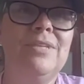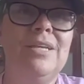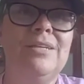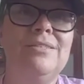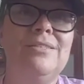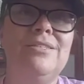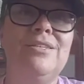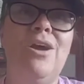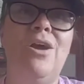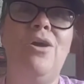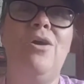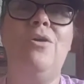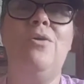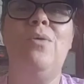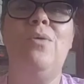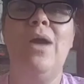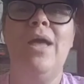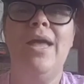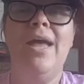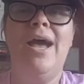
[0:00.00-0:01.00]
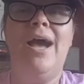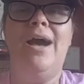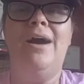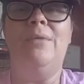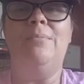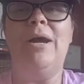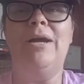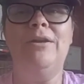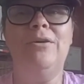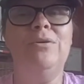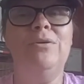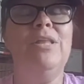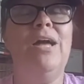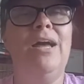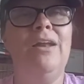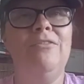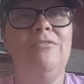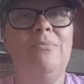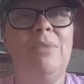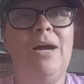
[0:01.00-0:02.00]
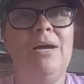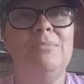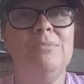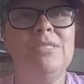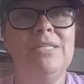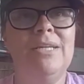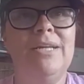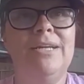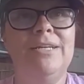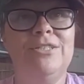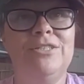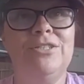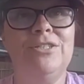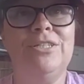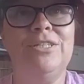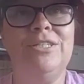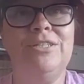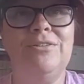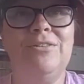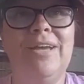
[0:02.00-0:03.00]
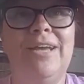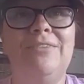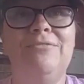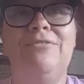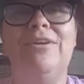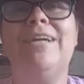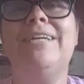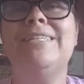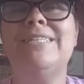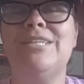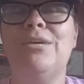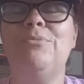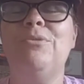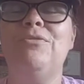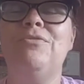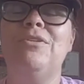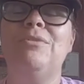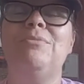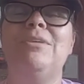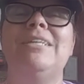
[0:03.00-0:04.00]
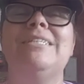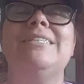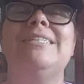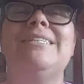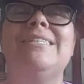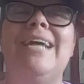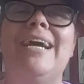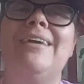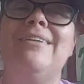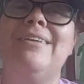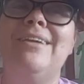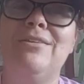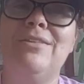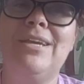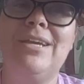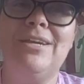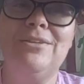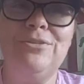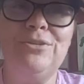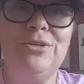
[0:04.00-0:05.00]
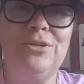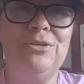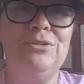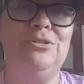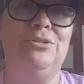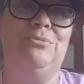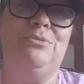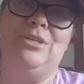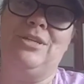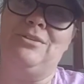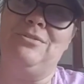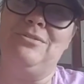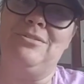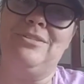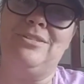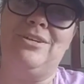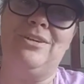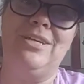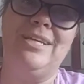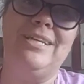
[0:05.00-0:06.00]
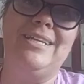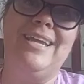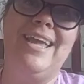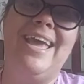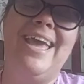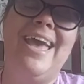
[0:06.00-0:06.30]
So I know a lot of moms that actually do that. In fact, some of them, that's exactly how they got their YouTube channel started.